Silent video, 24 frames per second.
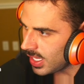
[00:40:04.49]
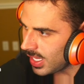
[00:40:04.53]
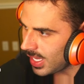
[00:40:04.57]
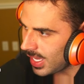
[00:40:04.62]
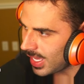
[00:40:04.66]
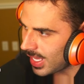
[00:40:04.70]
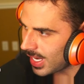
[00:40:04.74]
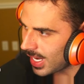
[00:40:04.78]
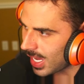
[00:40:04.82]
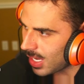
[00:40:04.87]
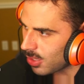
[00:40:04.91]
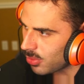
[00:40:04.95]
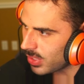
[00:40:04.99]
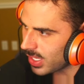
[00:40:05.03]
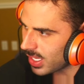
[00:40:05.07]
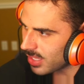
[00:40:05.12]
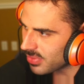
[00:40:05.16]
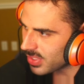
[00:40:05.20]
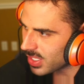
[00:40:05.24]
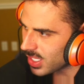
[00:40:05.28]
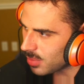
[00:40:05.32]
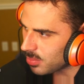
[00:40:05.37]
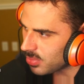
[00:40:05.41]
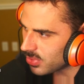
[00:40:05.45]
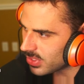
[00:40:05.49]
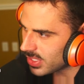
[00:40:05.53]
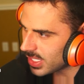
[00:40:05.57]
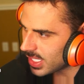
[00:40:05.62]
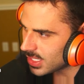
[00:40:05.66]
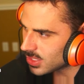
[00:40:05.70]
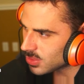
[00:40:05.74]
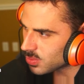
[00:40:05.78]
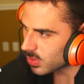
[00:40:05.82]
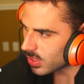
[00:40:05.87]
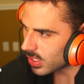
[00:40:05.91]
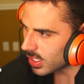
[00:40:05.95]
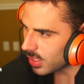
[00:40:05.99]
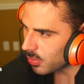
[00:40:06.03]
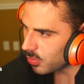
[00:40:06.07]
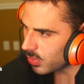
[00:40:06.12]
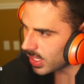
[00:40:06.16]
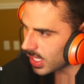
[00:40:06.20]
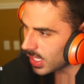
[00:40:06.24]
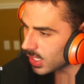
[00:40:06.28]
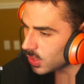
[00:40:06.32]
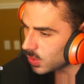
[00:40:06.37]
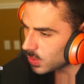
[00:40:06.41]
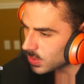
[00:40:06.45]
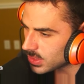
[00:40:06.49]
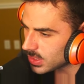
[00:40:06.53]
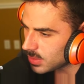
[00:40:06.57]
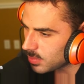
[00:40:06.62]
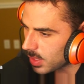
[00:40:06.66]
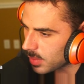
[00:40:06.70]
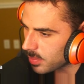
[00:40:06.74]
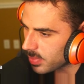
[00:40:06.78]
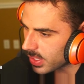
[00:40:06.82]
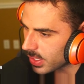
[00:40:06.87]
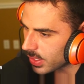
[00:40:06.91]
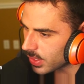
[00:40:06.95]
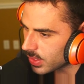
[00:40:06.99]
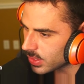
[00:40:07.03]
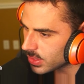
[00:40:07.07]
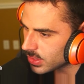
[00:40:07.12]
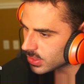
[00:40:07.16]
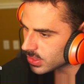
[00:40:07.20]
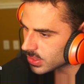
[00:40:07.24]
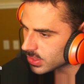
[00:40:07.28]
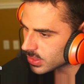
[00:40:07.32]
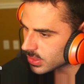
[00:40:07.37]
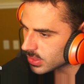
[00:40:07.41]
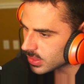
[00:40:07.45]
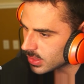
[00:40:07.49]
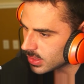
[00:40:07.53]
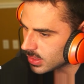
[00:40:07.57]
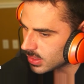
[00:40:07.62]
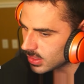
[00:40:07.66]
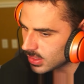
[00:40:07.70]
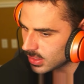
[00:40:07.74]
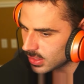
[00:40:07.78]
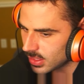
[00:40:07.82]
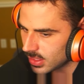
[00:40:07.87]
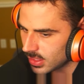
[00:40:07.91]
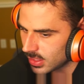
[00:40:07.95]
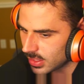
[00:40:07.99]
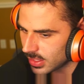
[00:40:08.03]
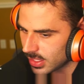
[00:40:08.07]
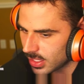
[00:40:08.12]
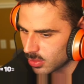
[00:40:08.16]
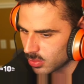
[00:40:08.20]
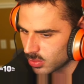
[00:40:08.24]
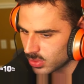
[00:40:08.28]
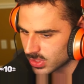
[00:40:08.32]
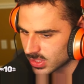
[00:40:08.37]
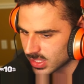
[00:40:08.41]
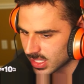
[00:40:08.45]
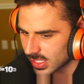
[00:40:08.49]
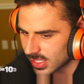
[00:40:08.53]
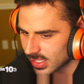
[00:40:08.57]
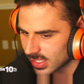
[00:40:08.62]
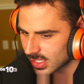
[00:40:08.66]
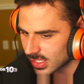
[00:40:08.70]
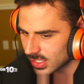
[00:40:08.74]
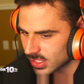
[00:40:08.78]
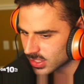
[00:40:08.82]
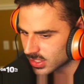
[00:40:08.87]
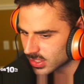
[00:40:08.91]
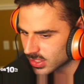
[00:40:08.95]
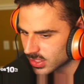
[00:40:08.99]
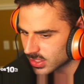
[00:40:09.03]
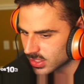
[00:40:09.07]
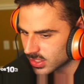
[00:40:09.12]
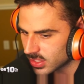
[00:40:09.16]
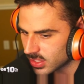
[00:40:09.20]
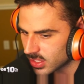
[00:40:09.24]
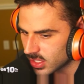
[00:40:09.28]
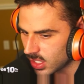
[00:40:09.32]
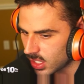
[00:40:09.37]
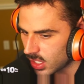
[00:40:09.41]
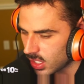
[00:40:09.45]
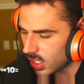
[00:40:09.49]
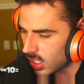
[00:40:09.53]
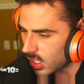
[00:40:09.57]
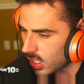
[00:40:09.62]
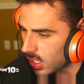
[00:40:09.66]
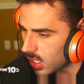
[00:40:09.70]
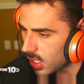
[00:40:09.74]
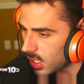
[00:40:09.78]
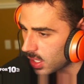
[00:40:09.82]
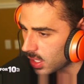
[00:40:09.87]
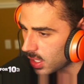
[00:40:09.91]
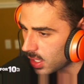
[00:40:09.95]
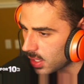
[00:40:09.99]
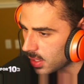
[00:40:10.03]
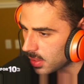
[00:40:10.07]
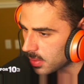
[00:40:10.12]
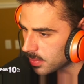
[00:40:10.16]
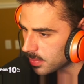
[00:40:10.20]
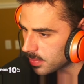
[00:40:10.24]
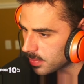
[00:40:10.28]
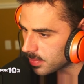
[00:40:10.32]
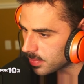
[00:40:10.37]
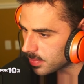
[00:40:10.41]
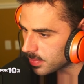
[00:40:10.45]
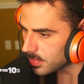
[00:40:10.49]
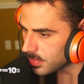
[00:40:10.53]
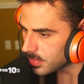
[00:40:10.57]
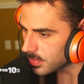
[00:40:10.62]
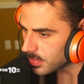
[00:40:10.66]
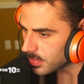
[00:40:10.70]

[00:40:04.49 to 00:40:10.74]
And I would have a couple days where when I go see my parents, there was like this um,